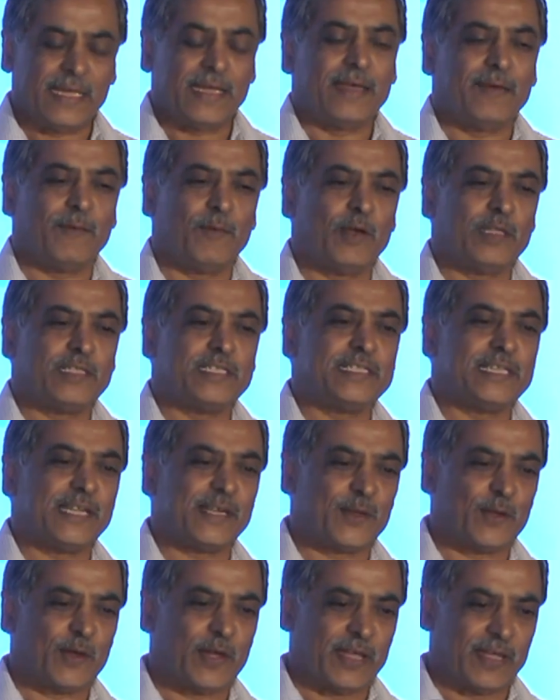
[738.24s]
a watch is a
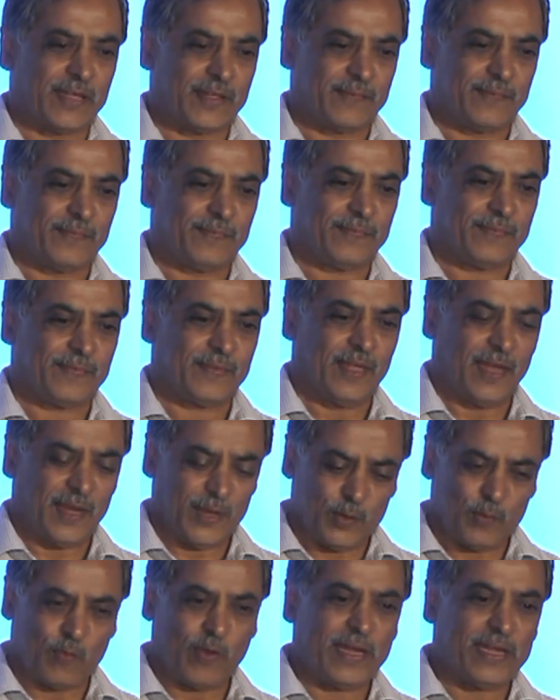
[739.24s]
toy and
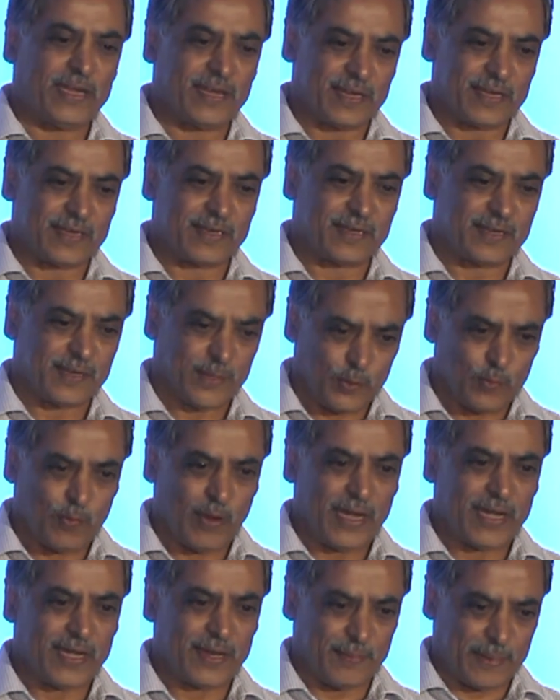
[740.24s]
you wind it. You
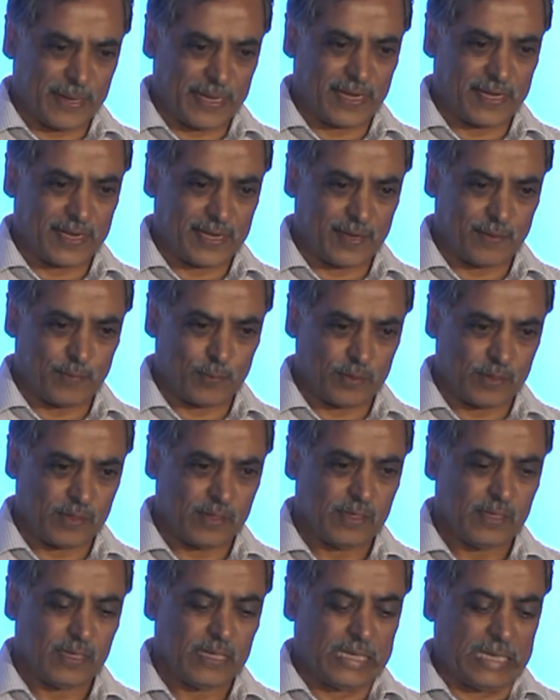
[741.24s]
wind a mechanical one.
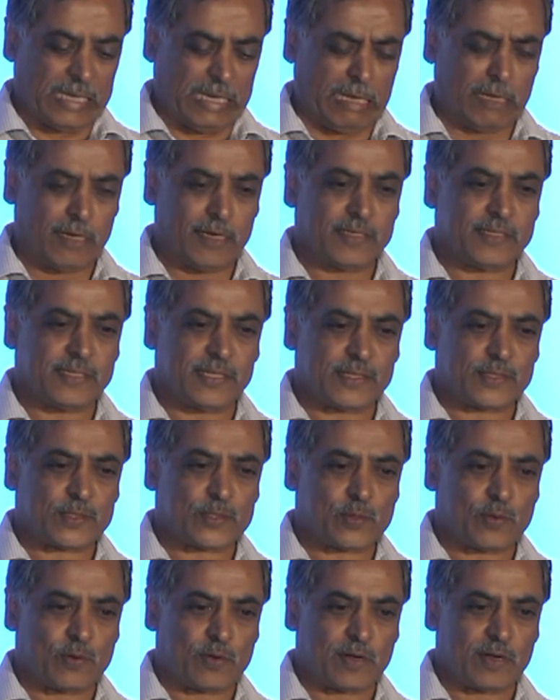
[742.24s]
Energy is
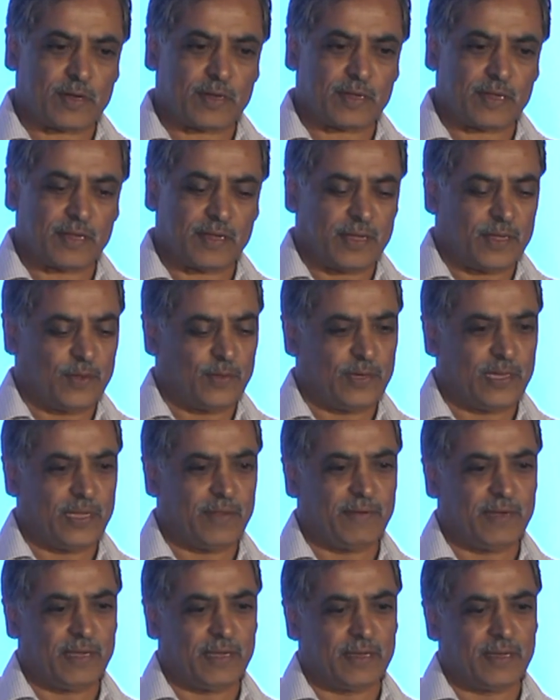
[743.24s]
stored. You
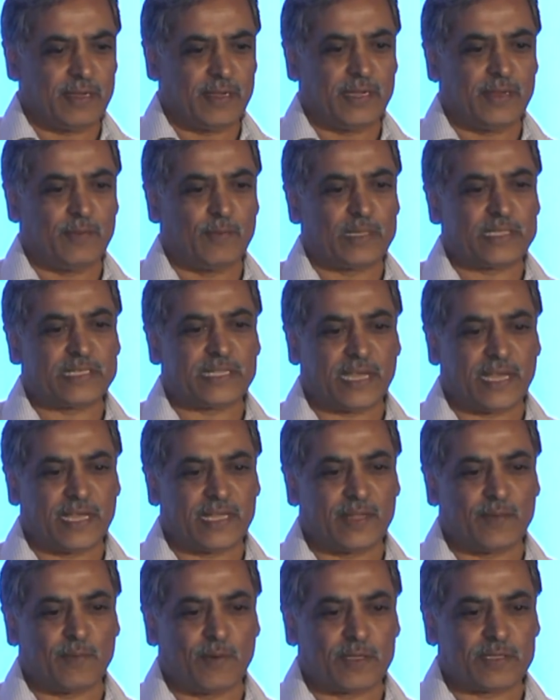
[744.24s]
leave it, in 1
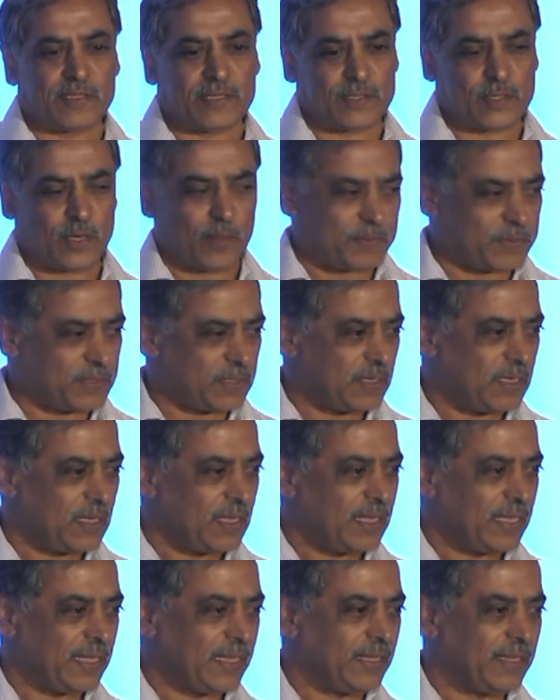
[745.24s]
second the watch stops.
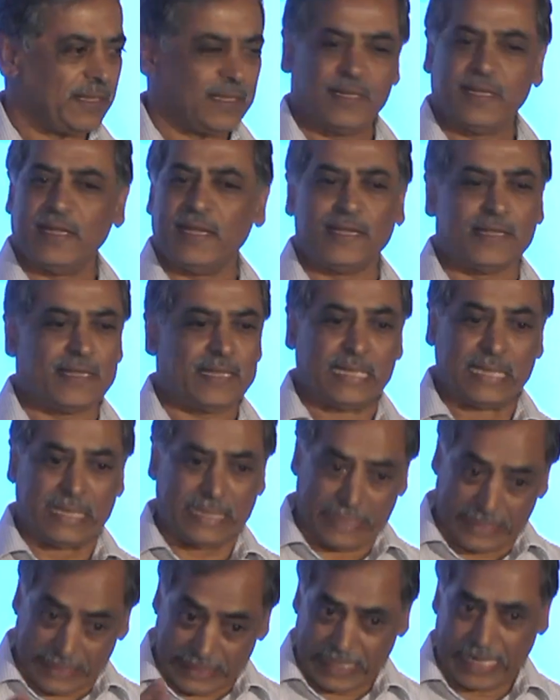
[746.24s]

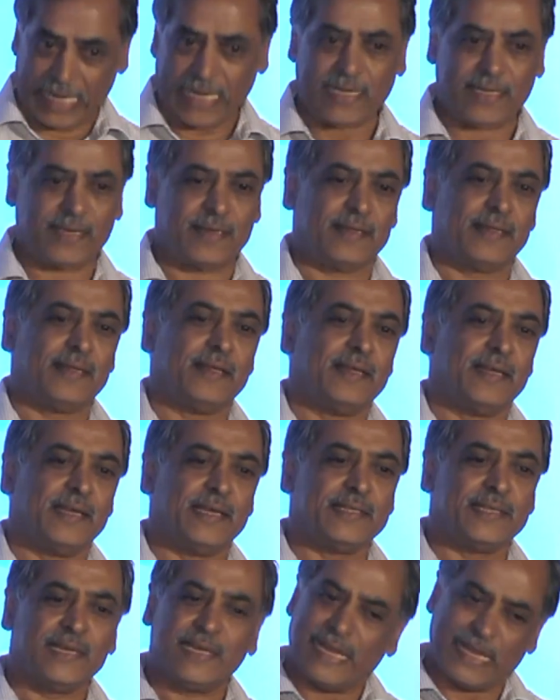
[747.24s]
That
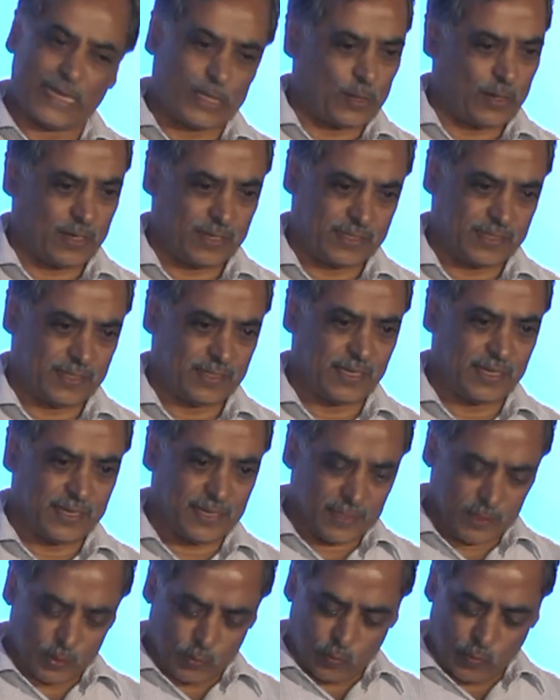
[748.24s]
is the technology. That
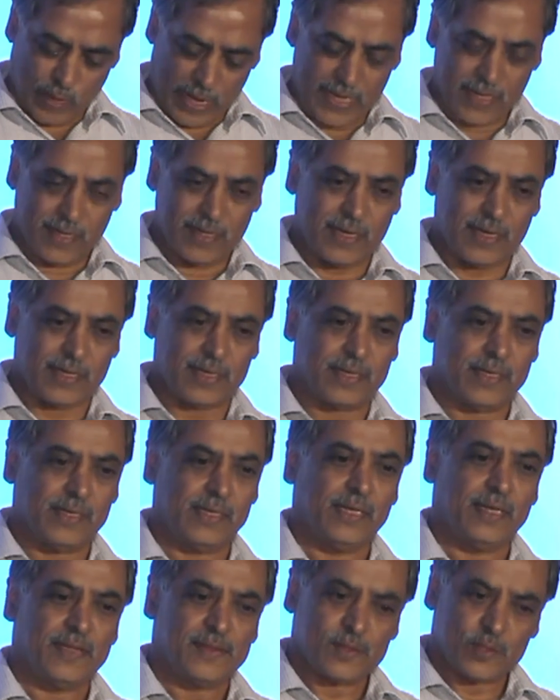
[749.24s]
is, you wind it,
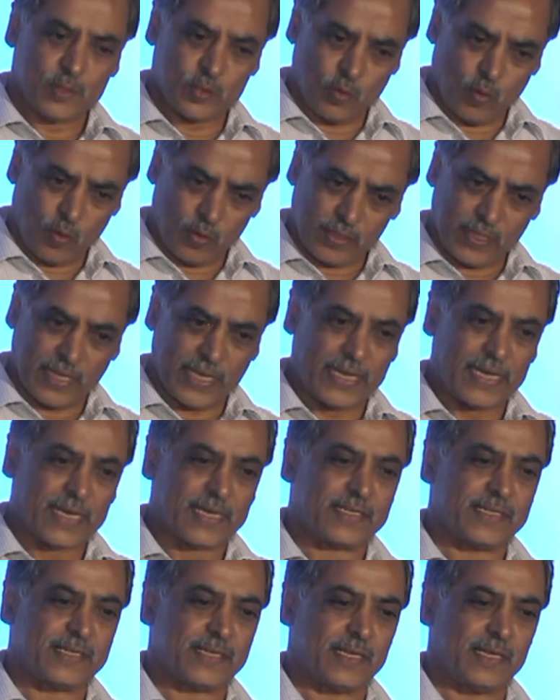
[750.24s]
store the
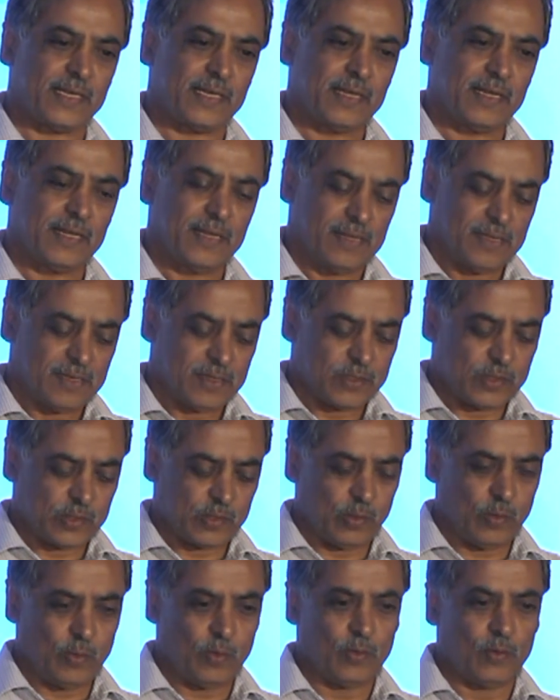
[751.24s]
energy,
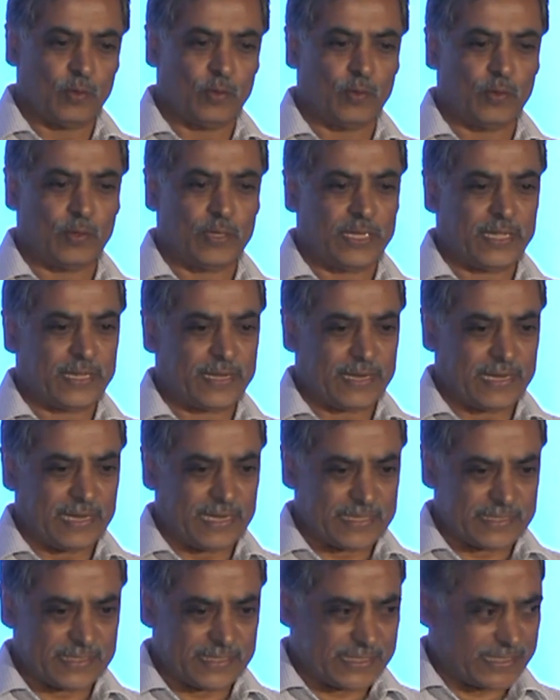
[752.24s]
slowly
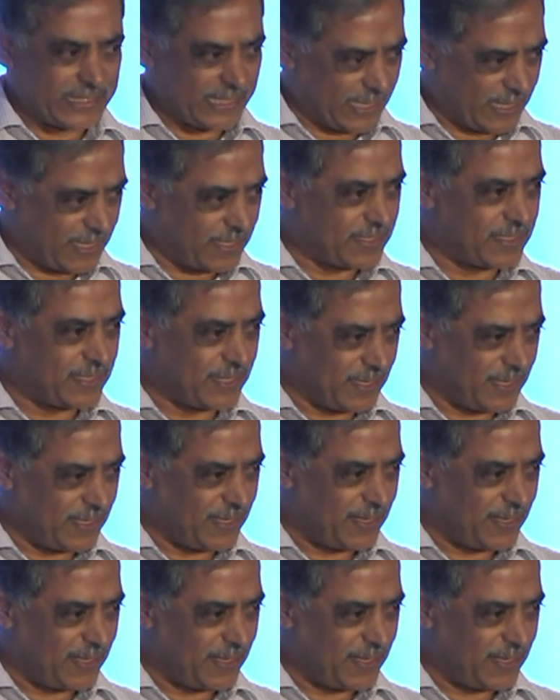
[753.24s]
release this energy